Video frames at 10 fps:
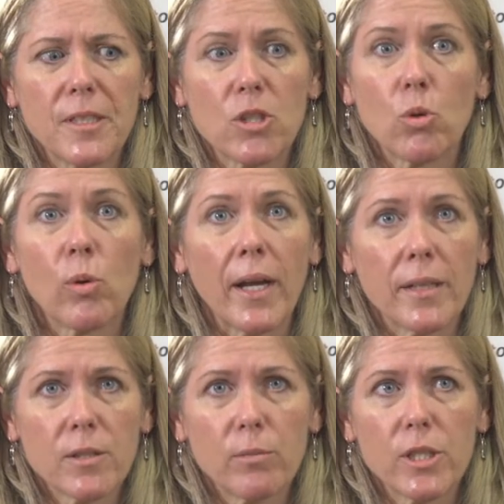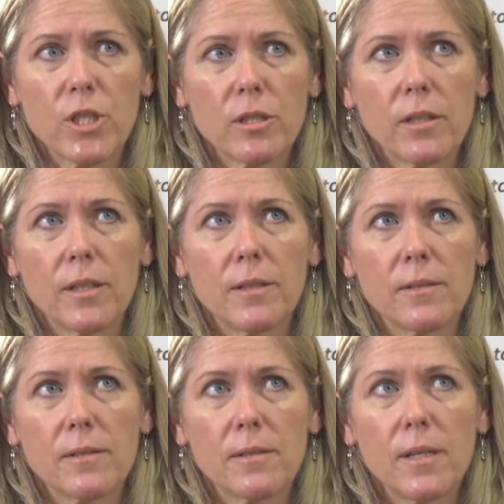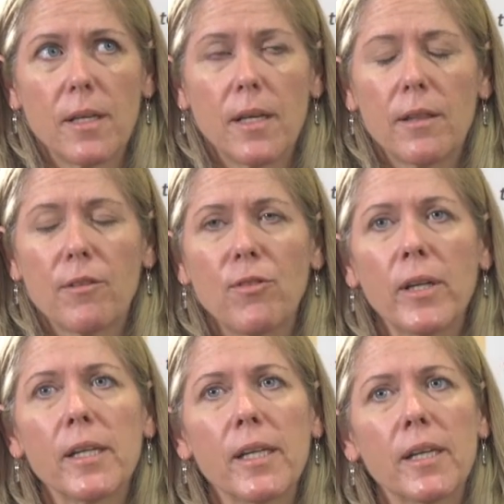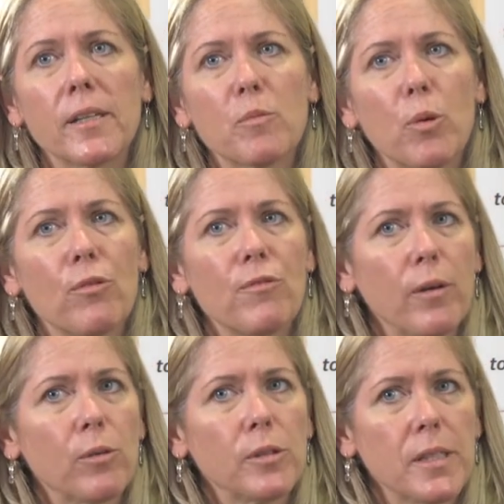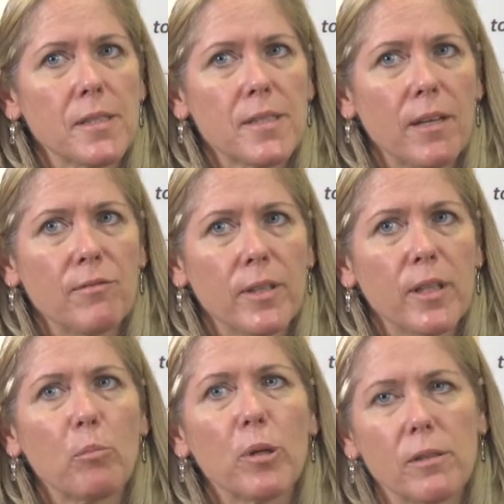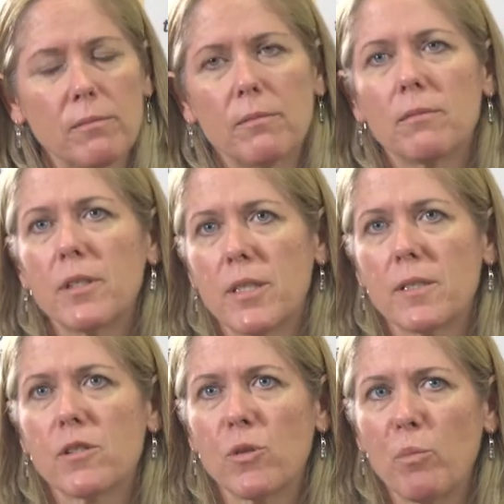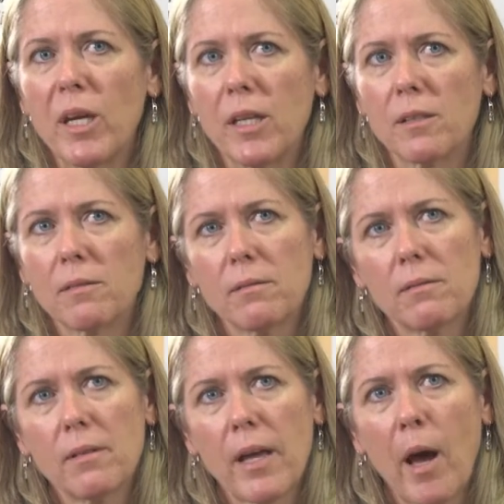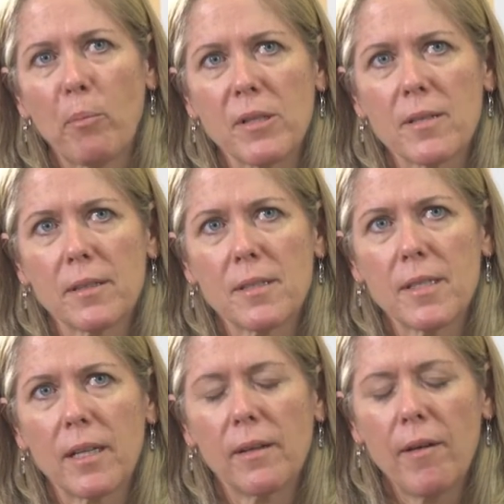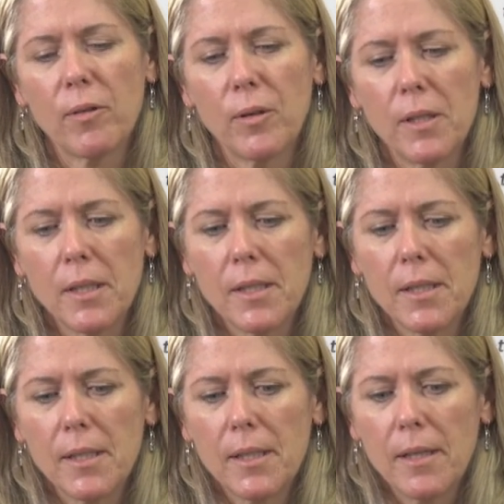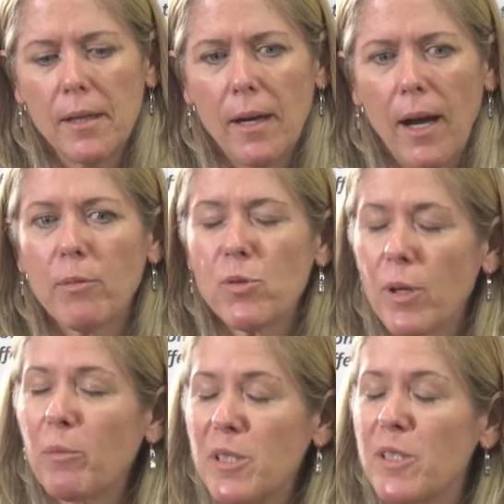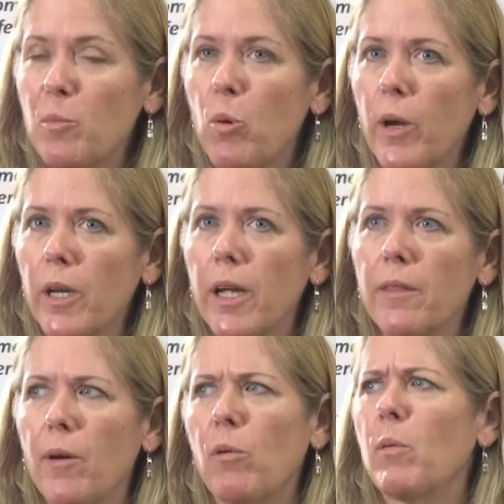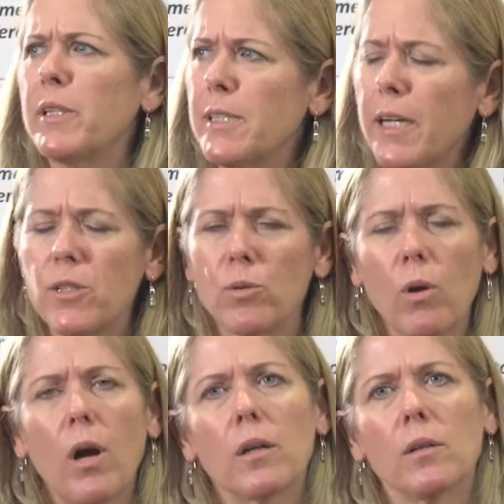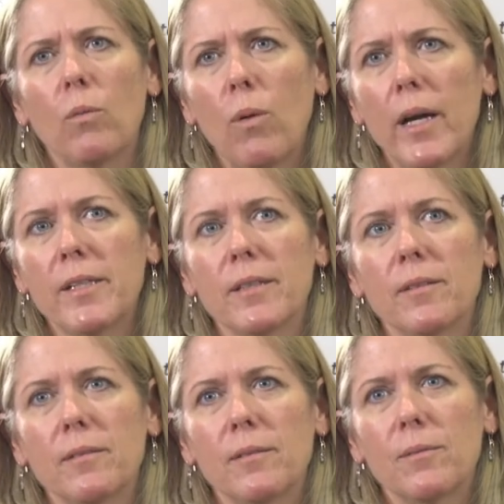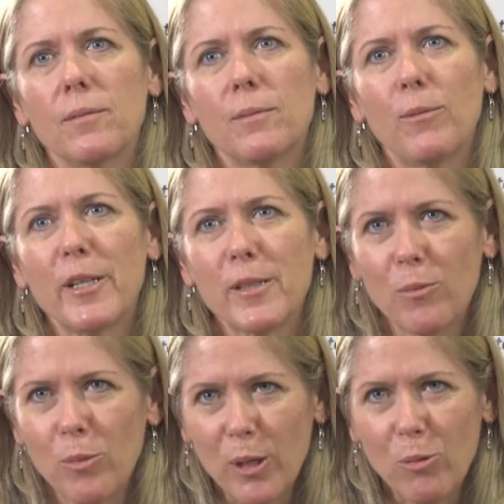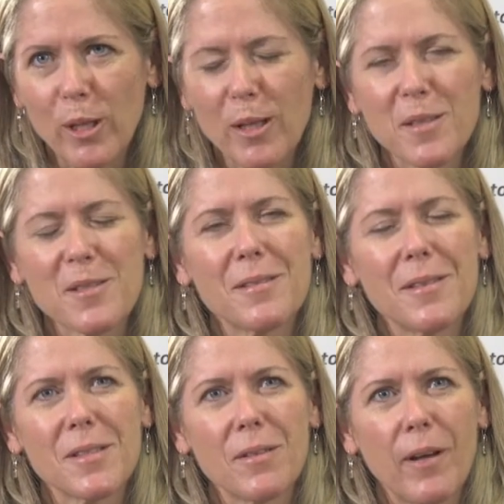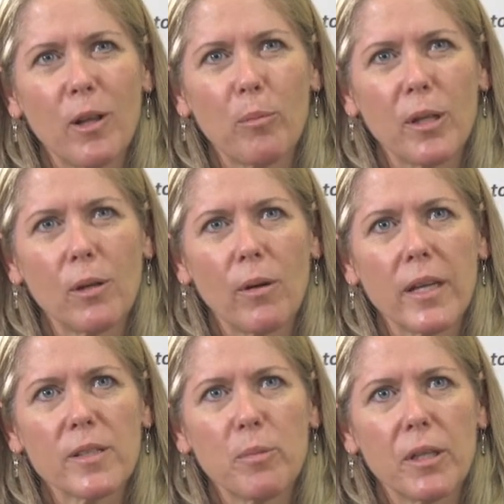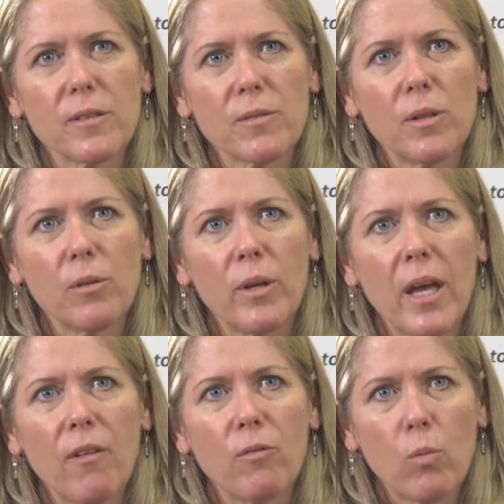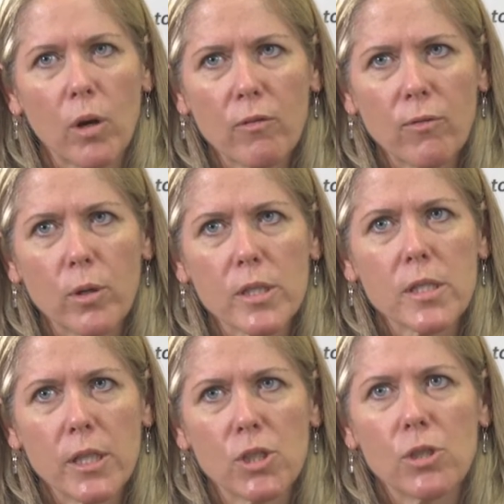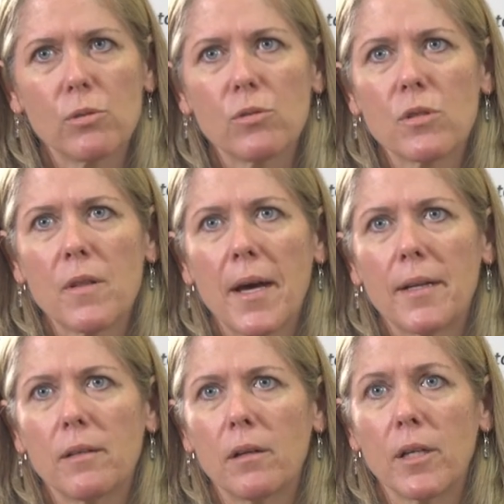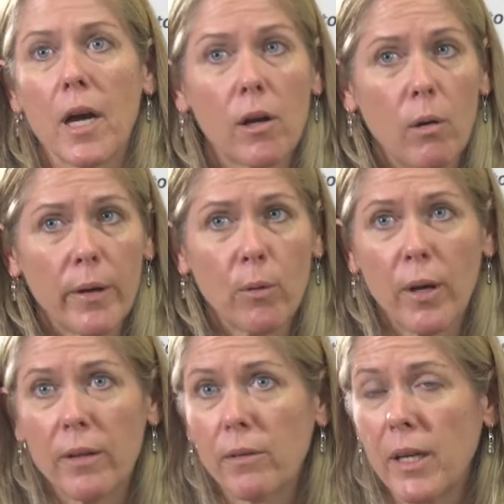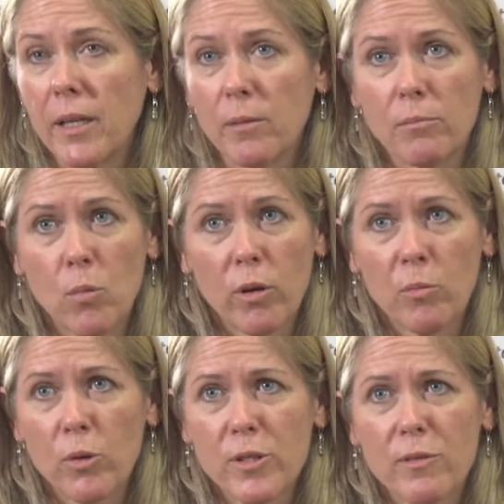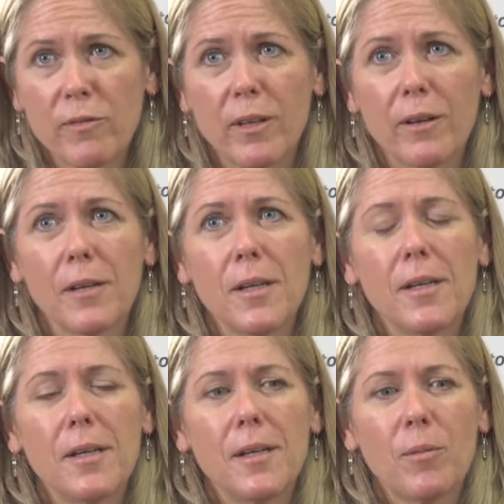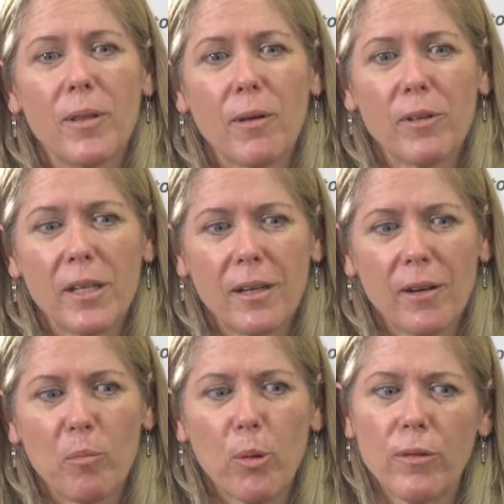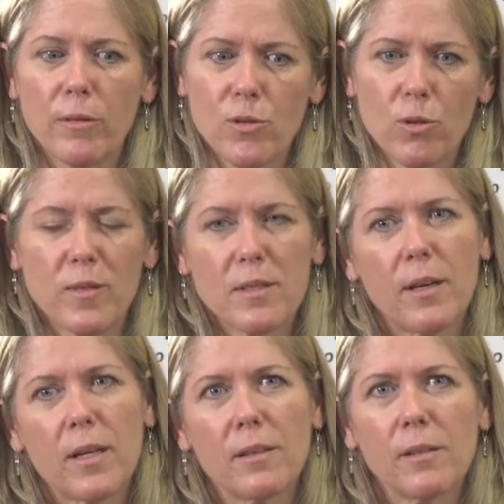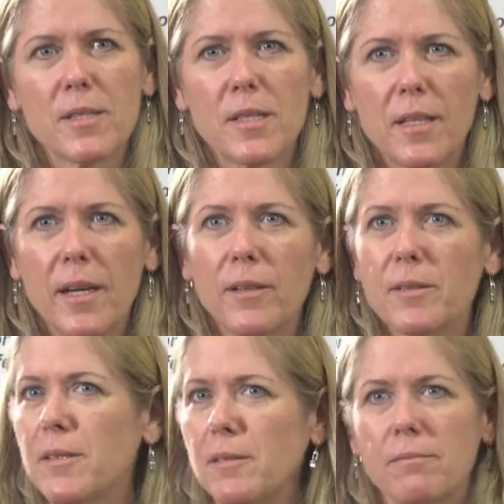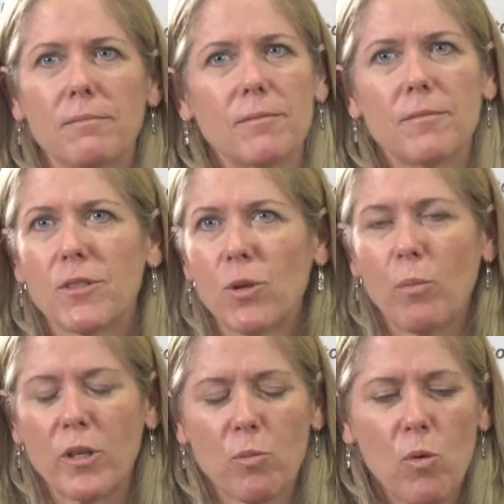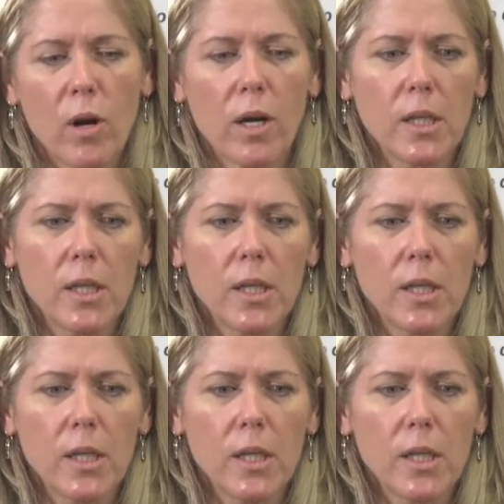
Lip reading: grant, which is, the funding is both federal and state funding, but the decision making happens at the state level, I was disappointed. I thought, well, what did I do wrong? Why didn't we win this development grant? Because we have workforce issues that are not going away. They're getting more and more severe with every year, both on the service side and our CDLs and so much more.